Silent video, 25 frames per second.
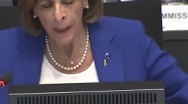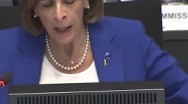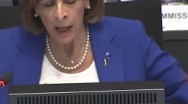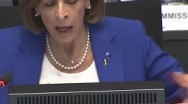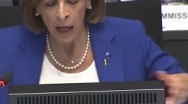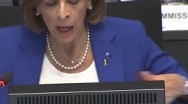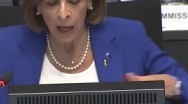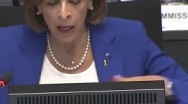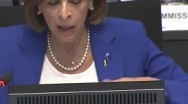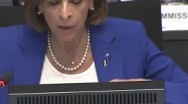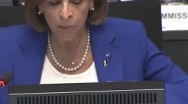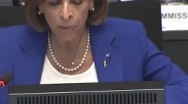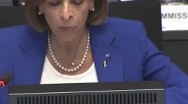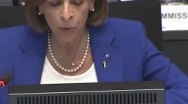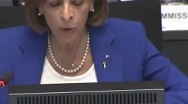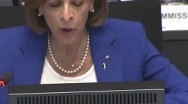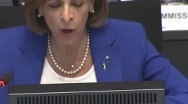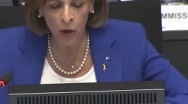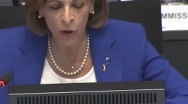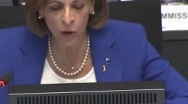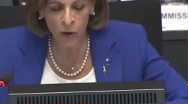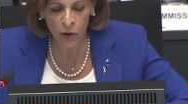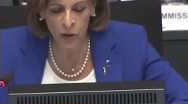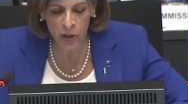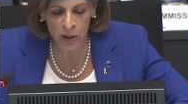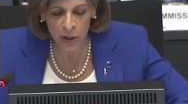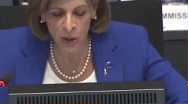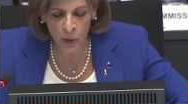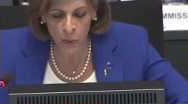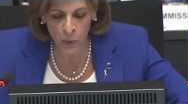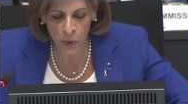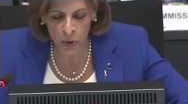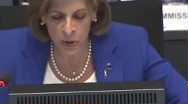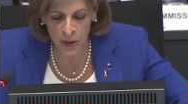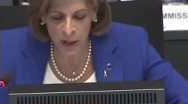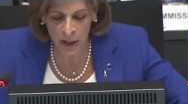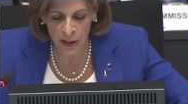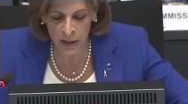and priority
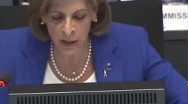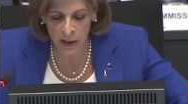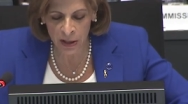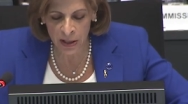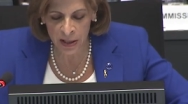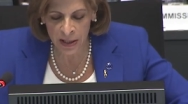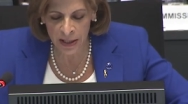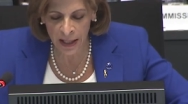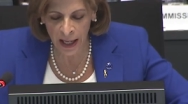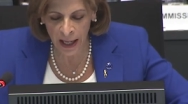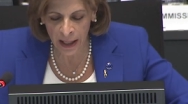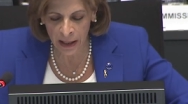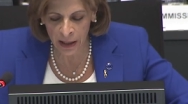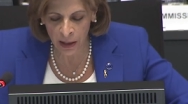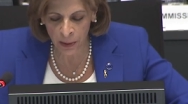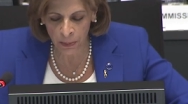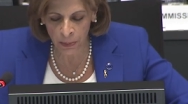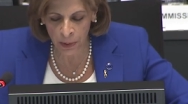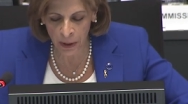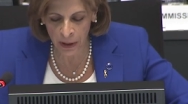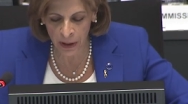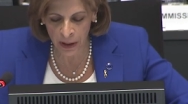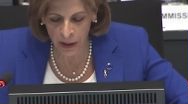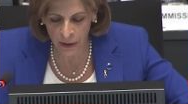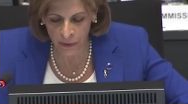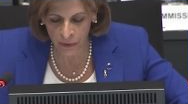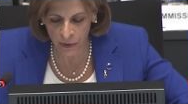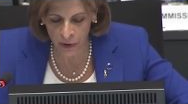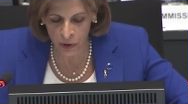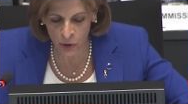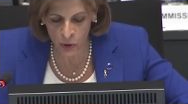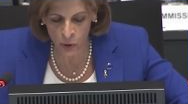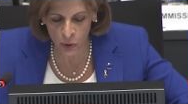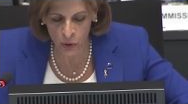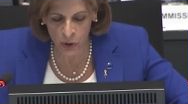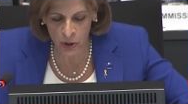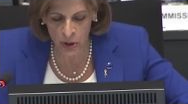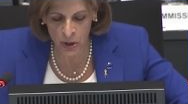was understandably given
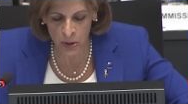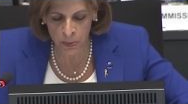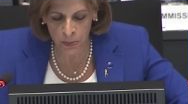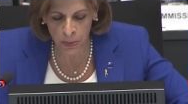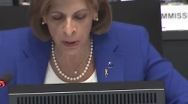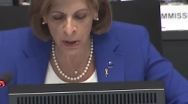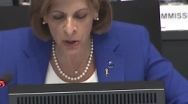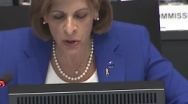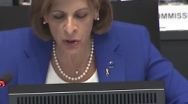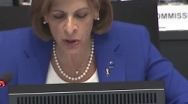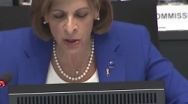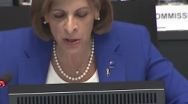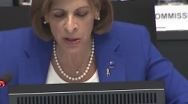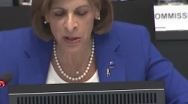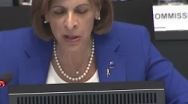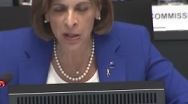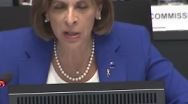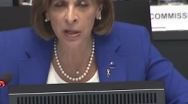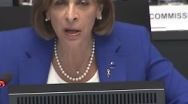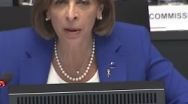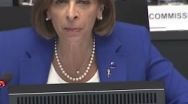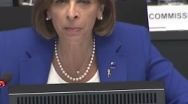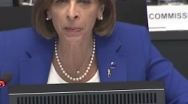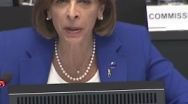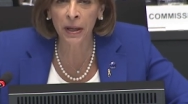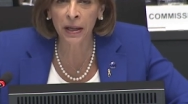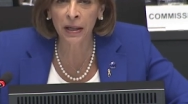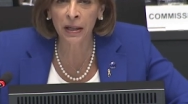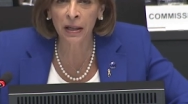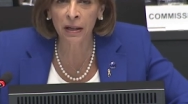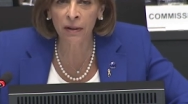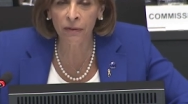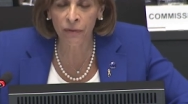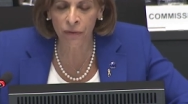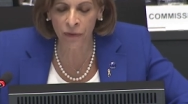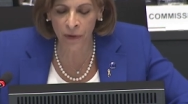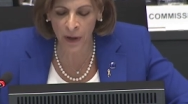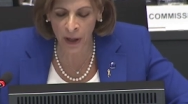to the species that are
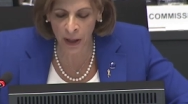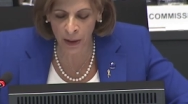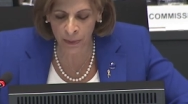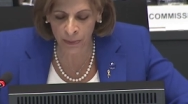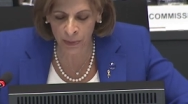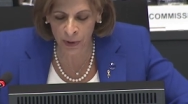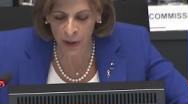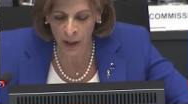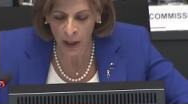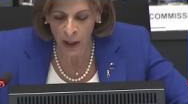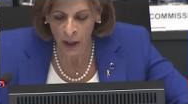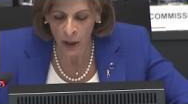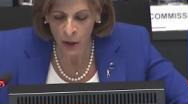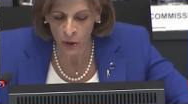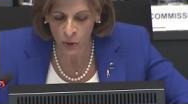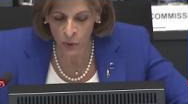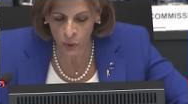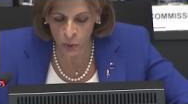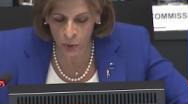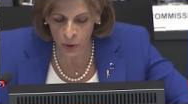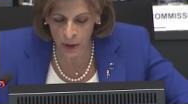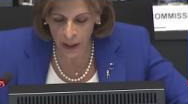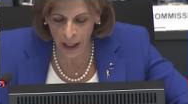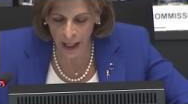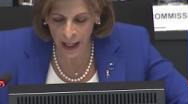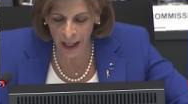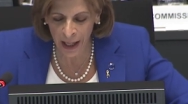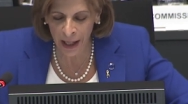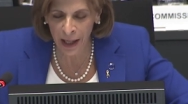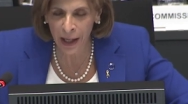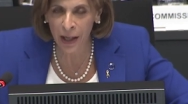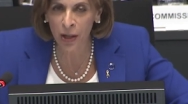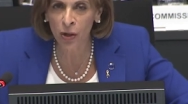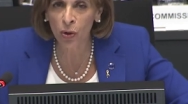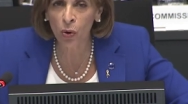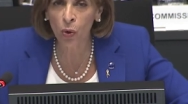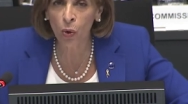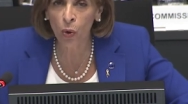mainly farmed today
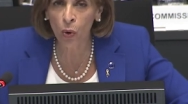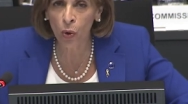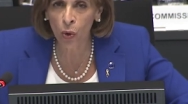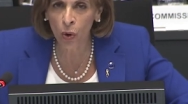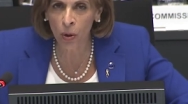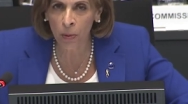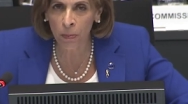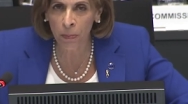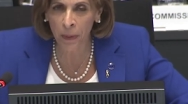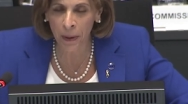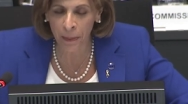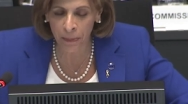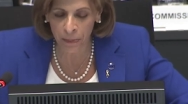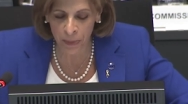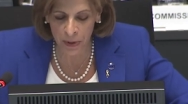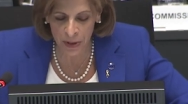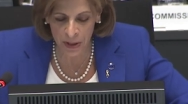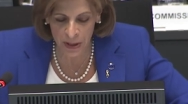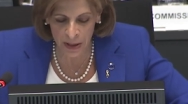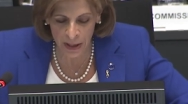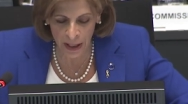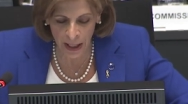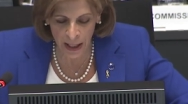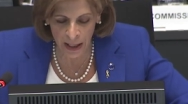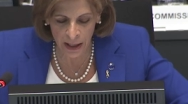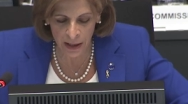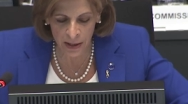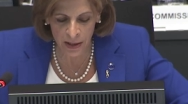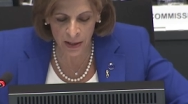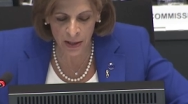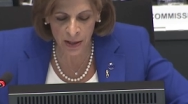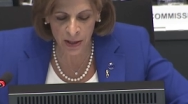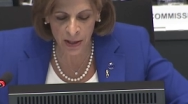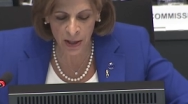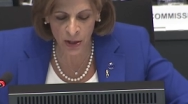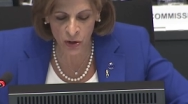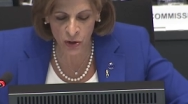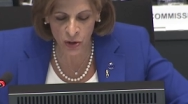in all member states,
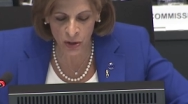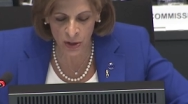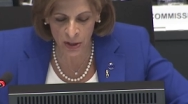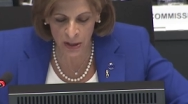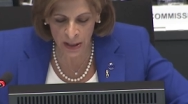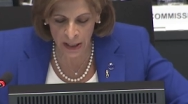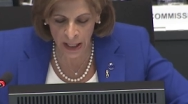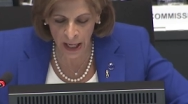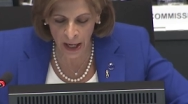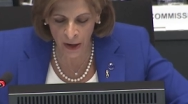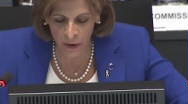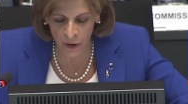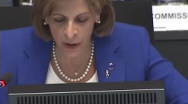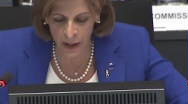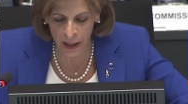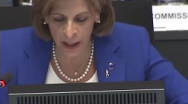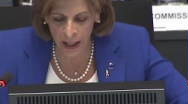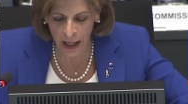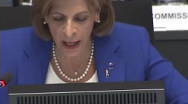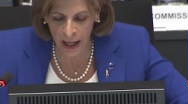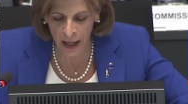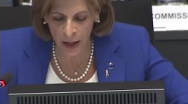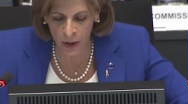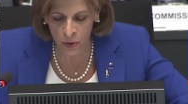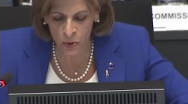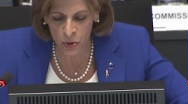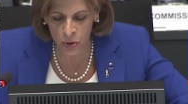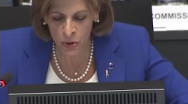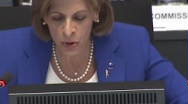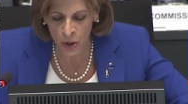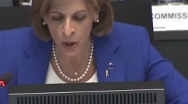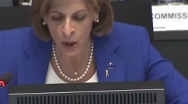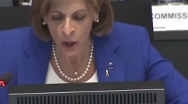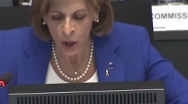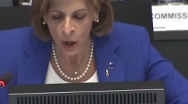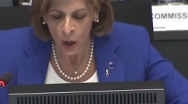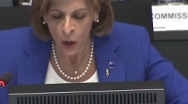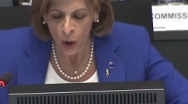such as dairy cows,
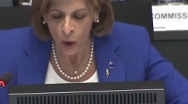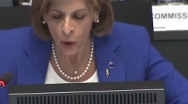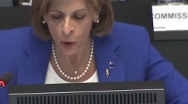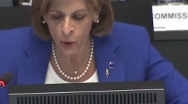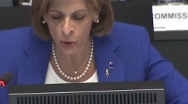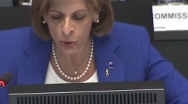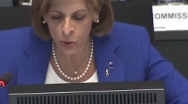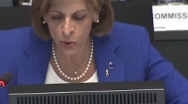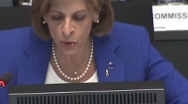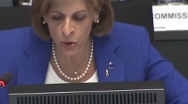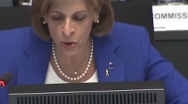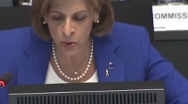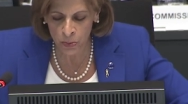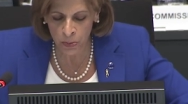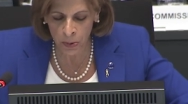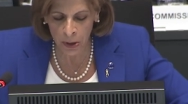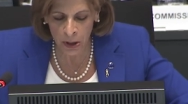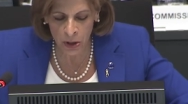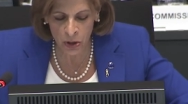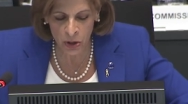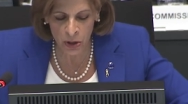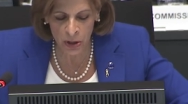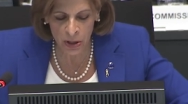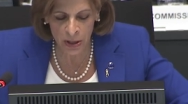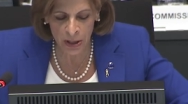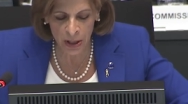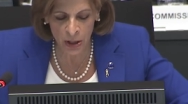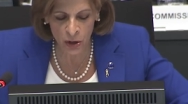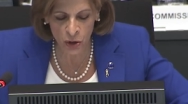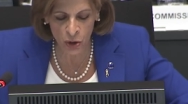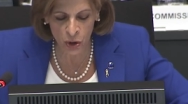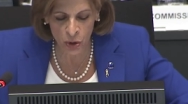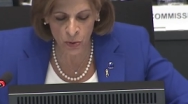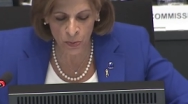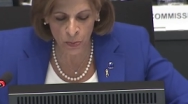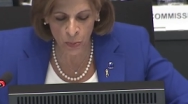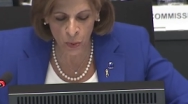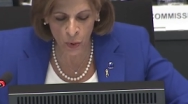or to species such
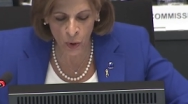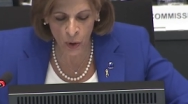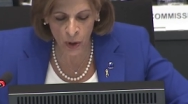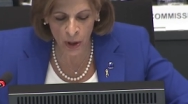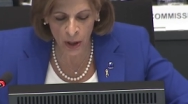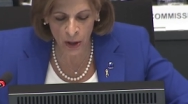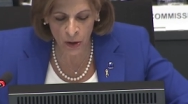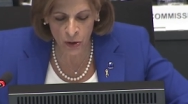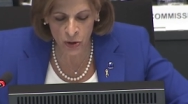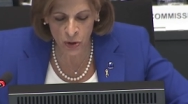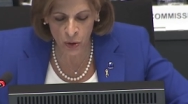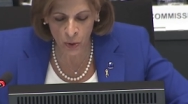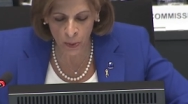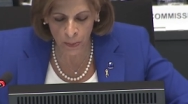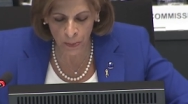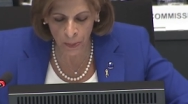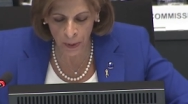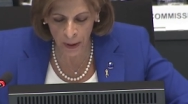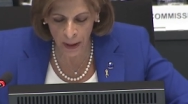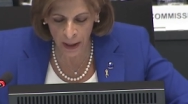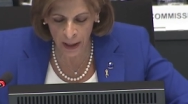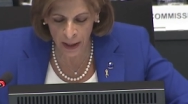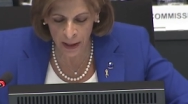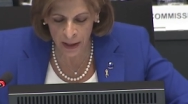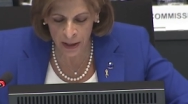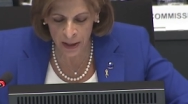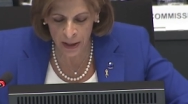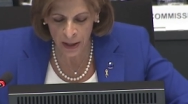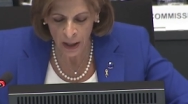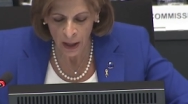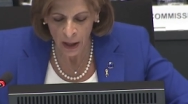as broilers or pigs,